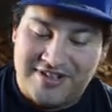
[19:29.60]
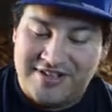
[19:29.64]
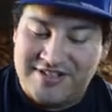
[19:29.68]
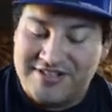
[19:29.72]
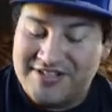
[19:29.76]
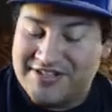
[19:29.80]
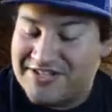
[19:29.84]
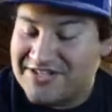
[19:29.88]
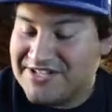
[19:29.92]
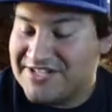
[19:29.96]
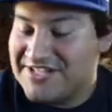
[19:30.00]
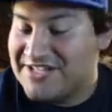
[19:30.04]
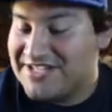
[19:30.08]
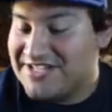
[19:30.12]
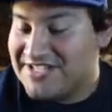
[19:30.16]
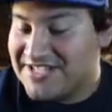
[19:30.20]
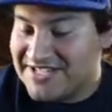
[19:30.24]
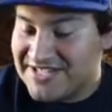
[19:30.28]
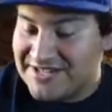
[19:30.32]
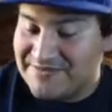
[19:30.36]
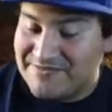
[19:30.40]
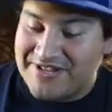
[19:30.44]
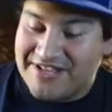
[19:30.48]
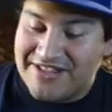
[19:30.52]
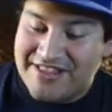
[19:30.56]
this, this is
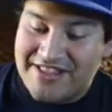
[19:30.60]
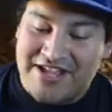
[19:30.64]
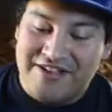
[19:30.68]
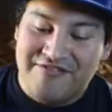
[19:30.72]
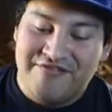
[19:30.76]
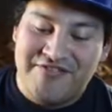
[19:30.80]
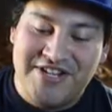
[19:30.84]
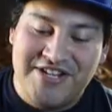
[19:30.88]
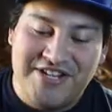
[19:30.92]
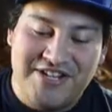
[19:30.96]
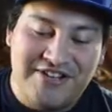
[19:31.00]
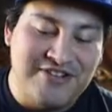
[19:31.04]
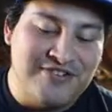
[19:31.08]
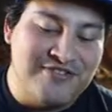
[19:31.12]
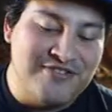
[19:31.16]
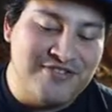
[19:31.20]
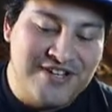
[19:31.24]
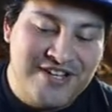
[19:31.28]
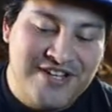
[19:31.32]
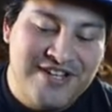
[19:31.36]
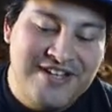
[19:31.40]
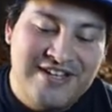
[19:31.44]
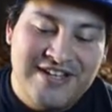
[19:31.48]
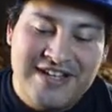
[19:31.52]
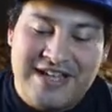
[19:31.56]
going to be a long video.
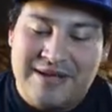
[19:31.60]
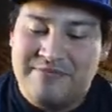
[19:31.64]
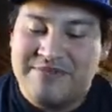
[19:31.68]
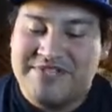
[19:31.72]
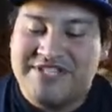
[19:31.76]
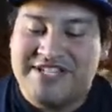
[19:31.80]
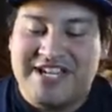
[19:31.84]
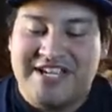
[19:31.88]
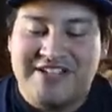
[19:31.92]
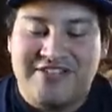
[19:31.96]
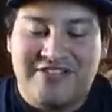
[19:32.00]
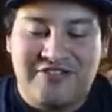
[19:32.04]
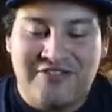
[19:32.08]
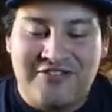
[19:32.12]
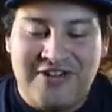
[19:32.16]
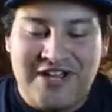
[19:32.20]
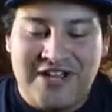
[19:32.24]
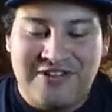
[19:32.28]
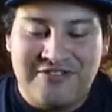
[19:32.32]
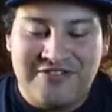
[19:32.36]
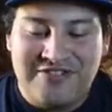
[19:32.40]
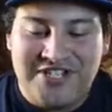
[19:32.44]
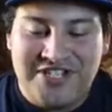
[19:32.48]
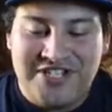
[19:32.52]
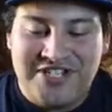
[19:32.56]
I'm going to say it
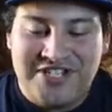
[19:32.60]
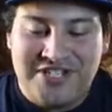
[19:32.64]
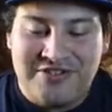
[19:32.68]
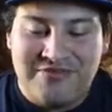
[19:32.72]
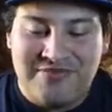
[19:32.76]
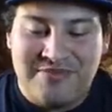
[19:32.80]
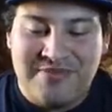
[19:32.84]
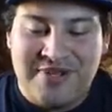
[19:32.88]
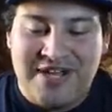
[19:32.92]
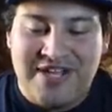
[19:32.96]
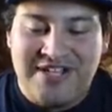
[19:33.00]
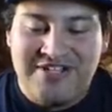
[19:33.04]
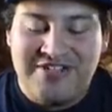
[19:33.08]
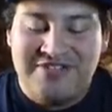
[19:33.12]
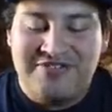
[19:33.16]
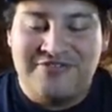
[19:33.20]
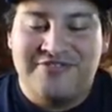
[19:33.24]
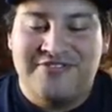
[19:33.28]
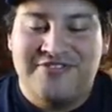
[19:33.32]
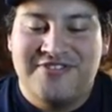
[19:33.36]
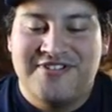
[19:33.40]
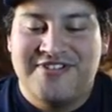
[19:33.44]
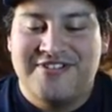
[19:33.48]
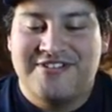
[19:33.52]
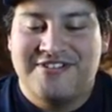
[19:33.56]
throughout just to remind you.
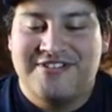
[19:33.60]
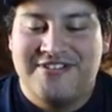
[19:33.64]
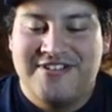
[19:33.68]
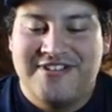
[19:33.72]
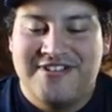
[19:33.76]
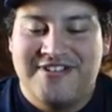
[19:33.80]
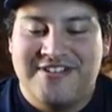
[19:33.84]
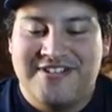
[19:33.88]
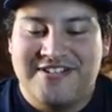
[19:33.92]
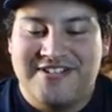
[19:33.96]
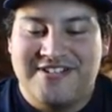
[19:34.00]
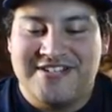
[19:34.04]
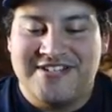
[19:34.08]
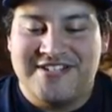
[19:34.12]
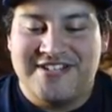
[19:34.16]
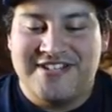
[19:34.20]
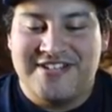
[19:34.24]
Because